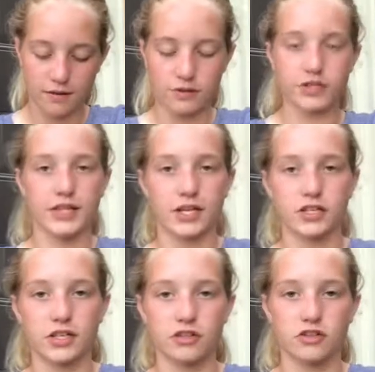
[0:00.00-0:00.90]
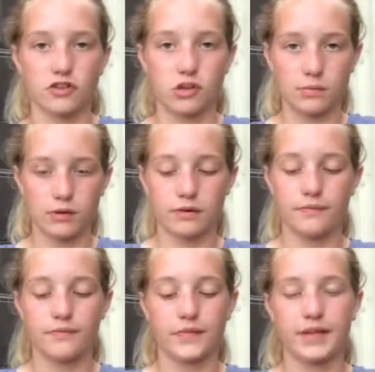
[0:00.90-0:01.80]
which is actually just the Noble.
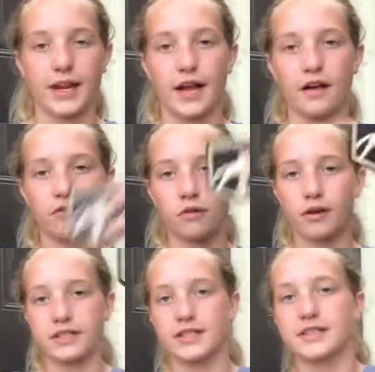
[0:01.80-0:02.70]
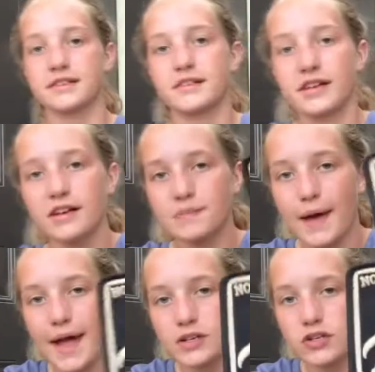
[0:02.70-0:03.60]
And then, of course, this is Claire's
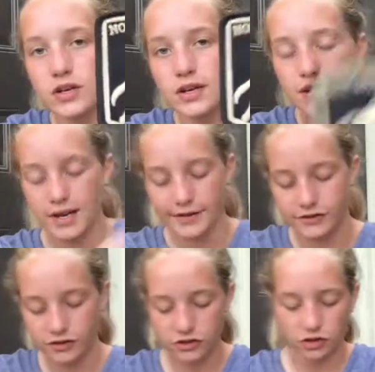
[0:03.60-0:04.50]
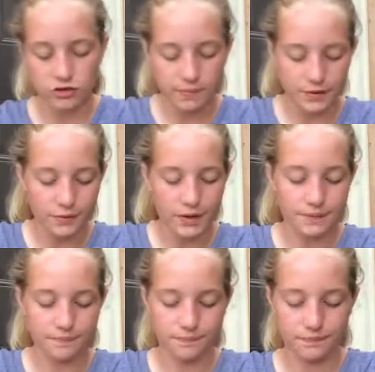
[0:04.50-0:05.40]
patch. It's the show jumping one.